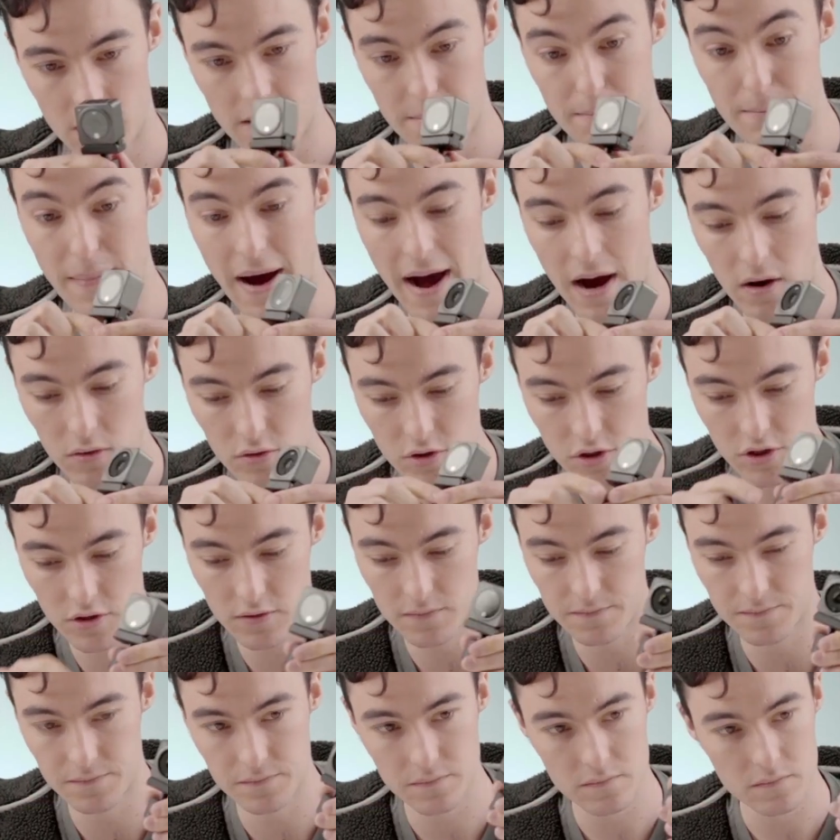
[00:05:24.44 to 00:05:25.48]
mount,
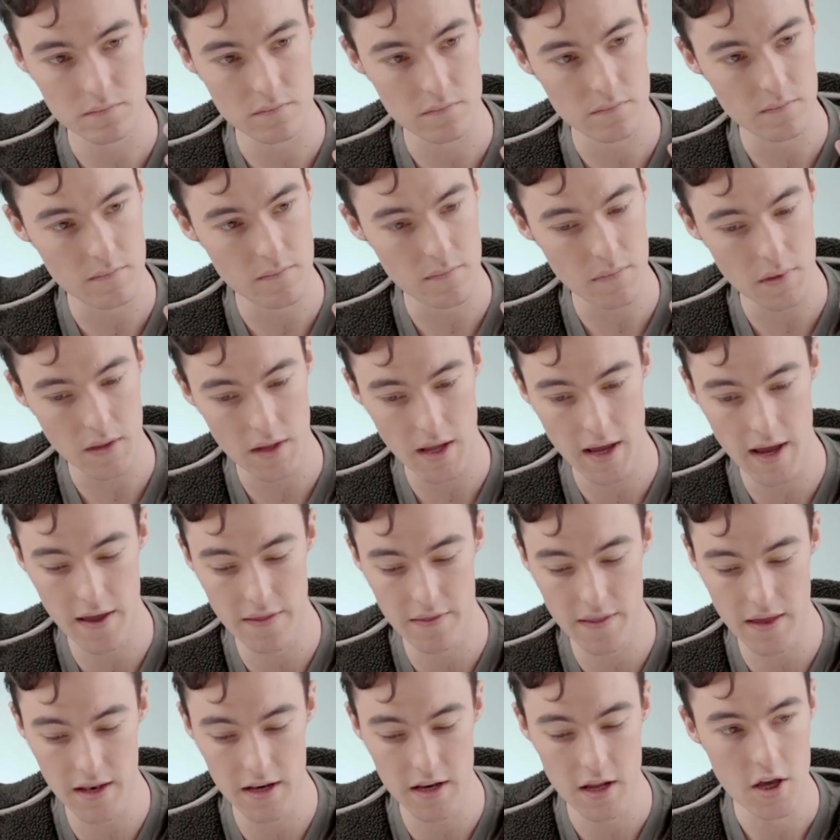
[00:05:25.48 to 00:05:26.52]

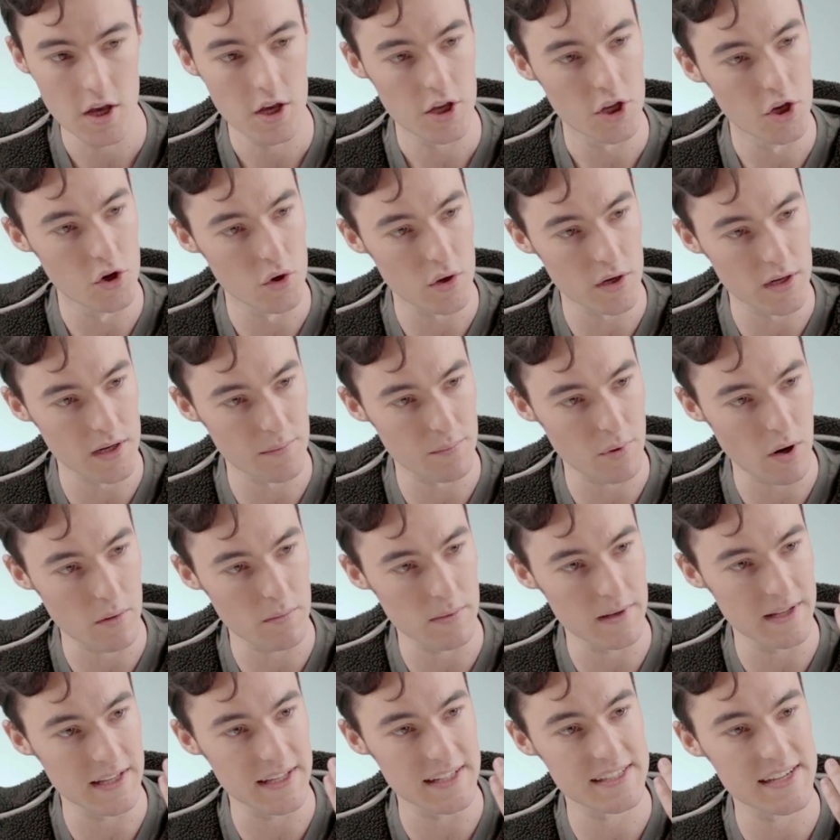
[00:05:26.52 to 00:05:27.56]
and then you can
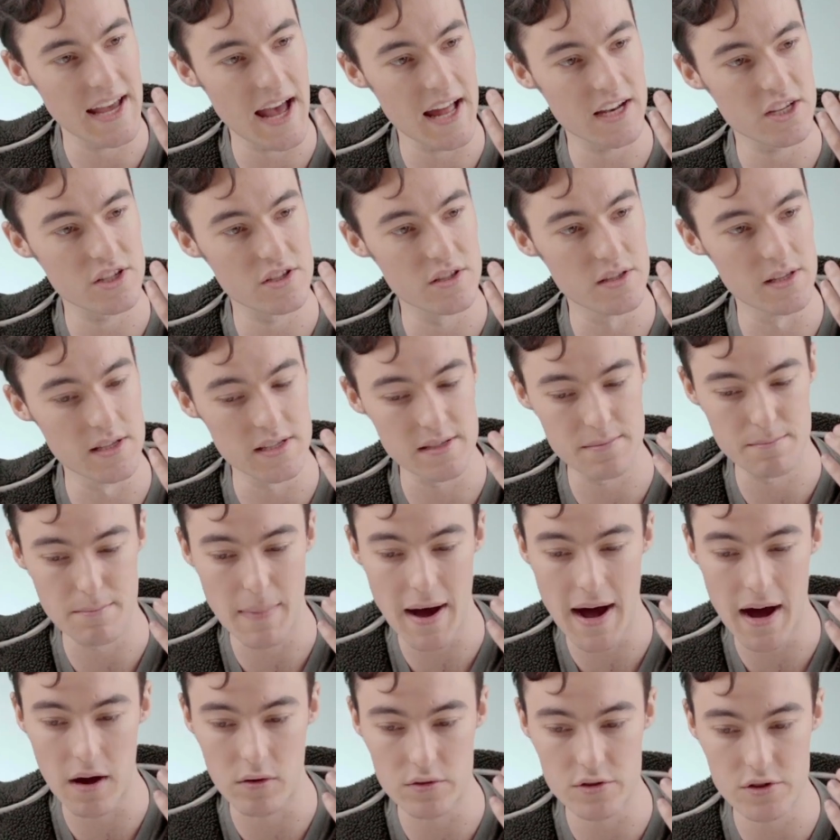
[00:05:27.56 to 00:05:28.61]
probably attach this
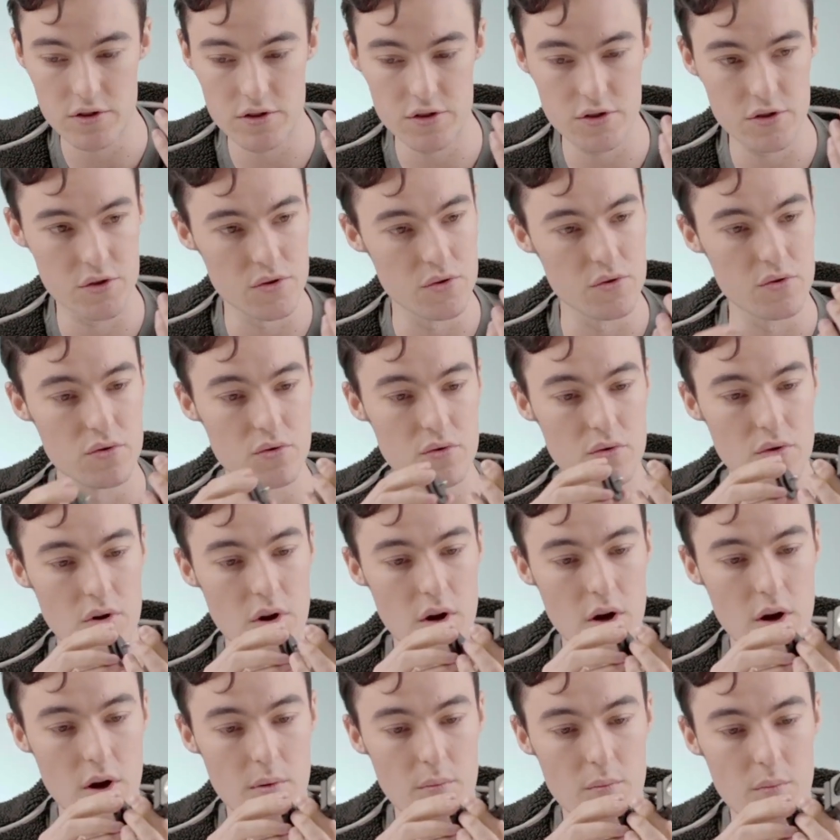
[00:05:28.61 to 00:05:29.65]
mount to
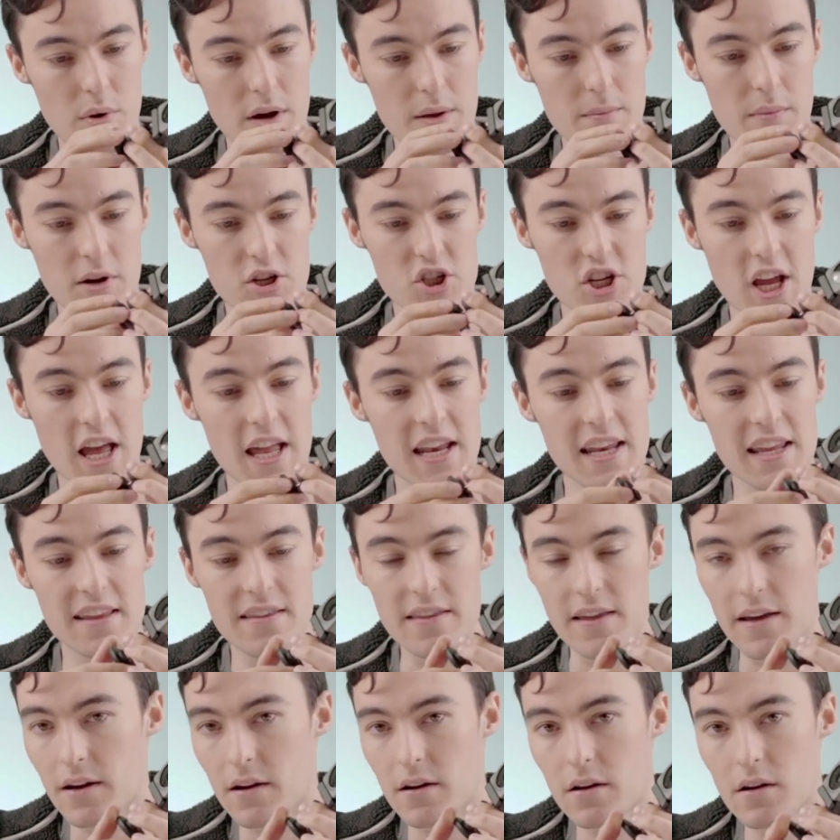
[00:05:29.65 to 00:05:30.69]
pretty much
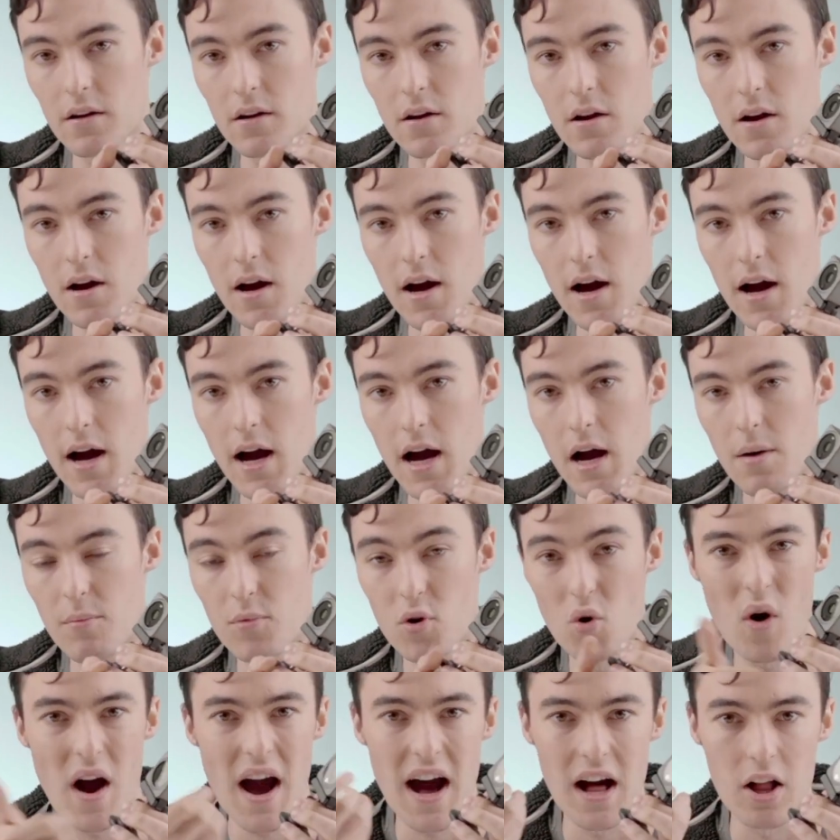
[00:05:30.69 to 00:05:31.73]
anything.
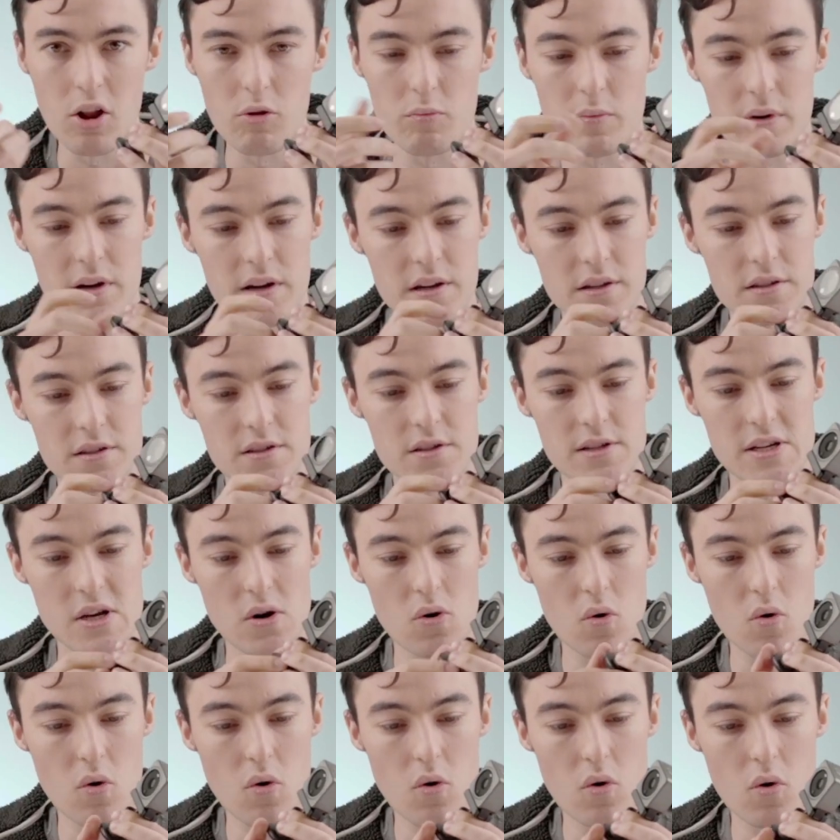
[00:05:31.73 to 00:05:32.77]
Your helmet,
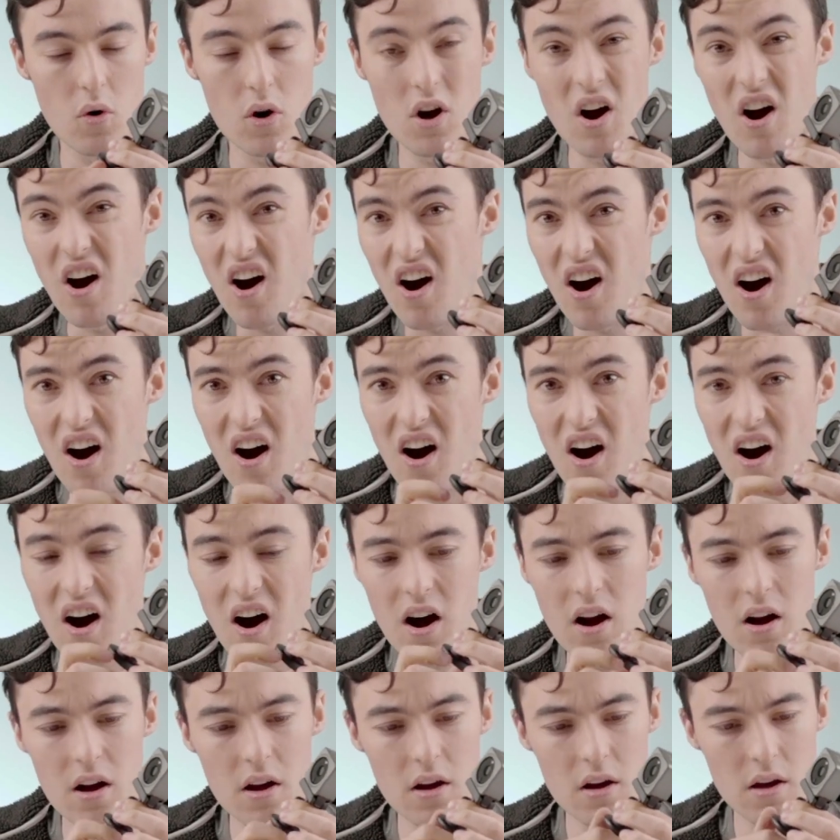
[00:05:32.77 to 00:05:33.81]
your
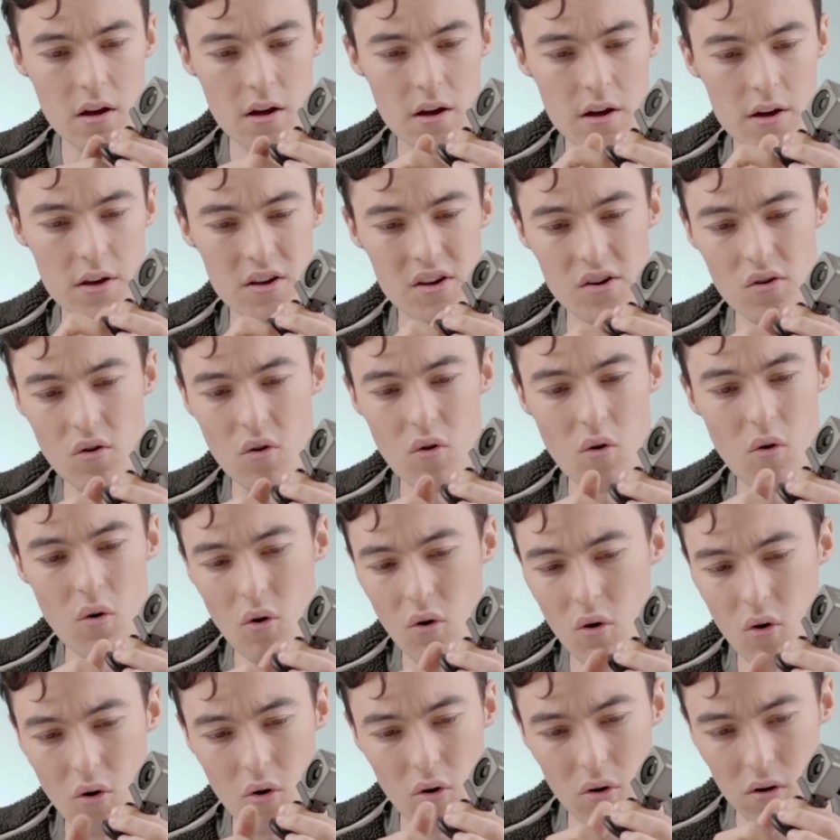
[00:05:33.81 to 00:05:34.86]
car,
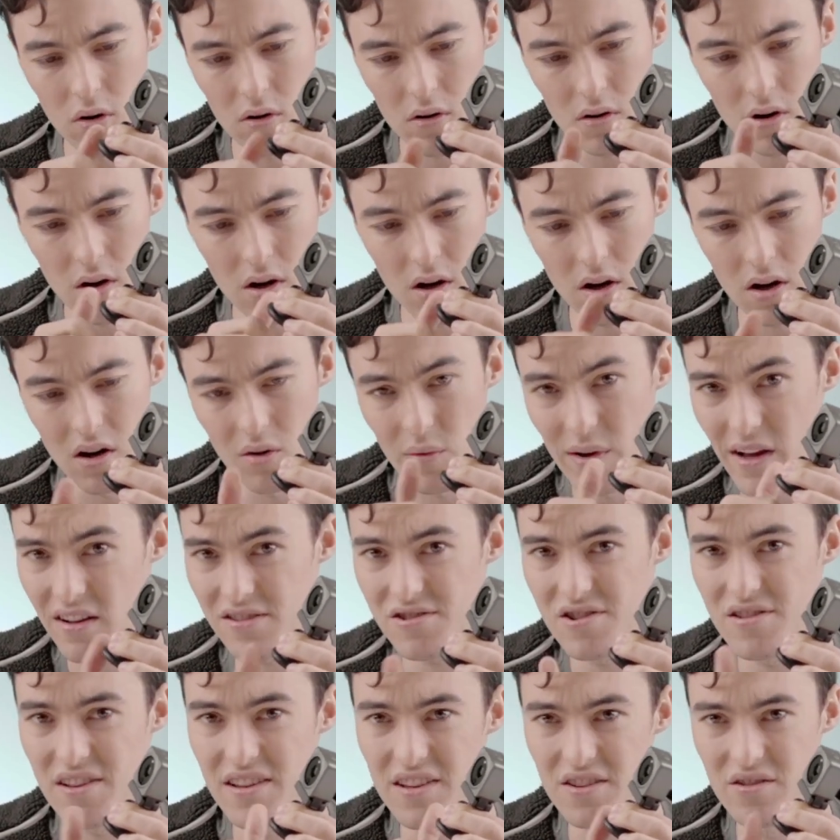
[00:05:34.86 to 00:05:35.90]
your where
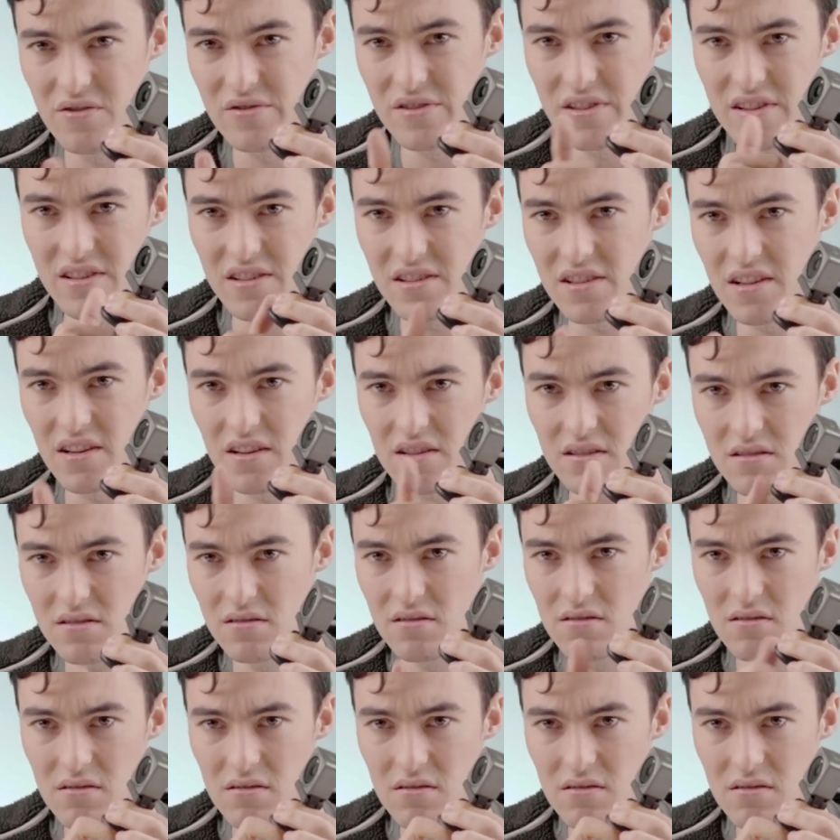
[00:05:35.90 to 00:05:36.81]
else do they use these things?